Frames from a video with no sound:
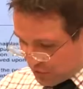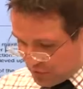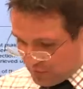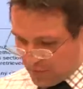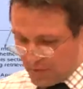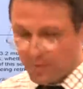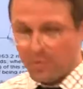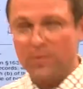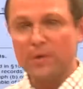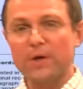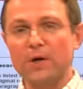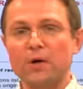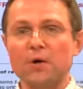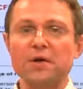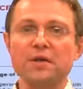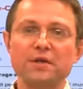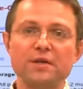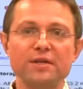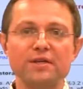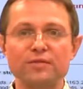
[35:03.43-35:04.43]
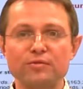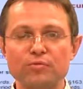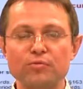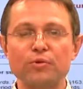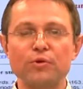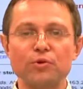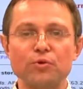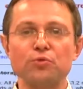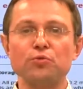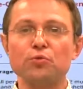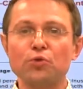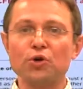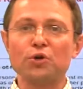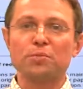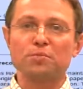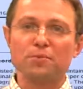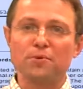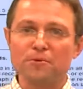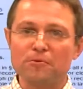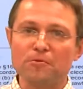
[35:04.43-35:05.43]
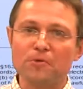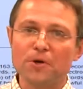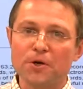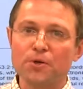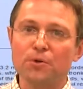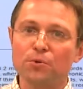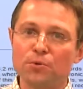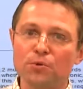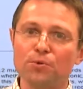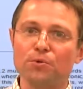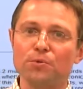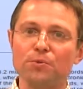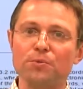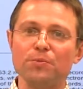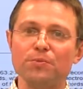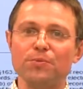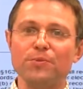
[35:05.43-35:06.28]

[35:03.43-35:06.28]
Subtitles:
you prepare, this will not be very good.